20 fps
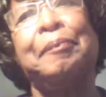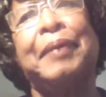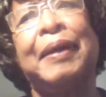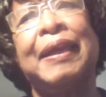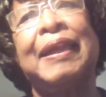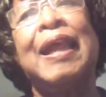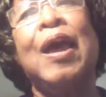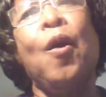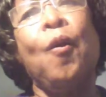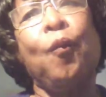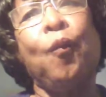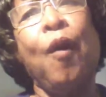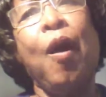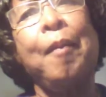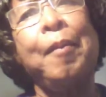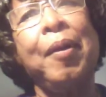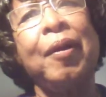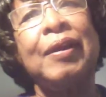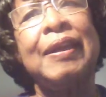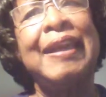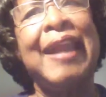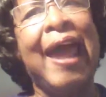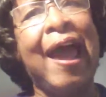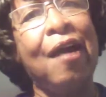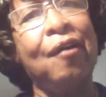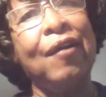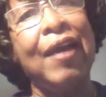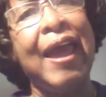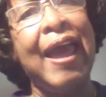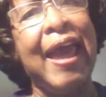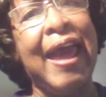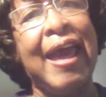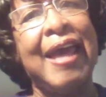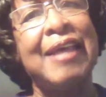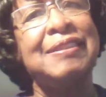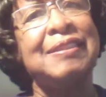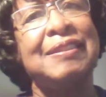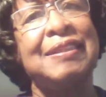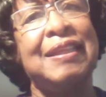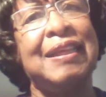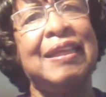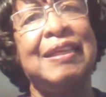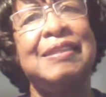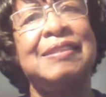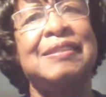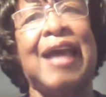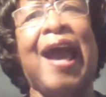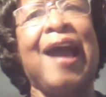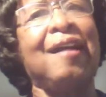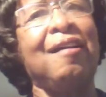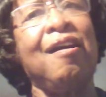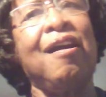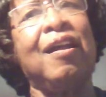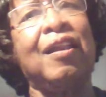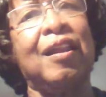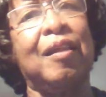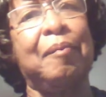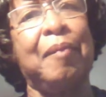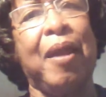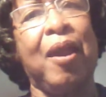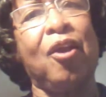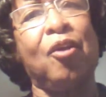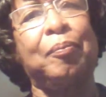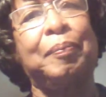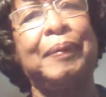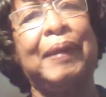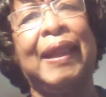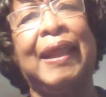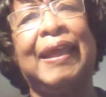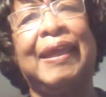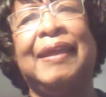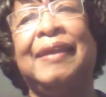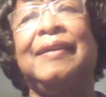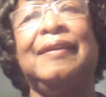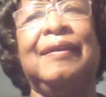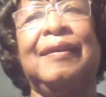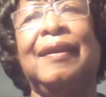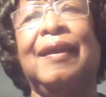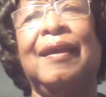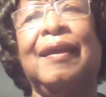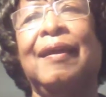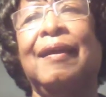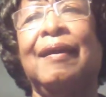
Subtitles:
but Walmart now has these. I call them airplane.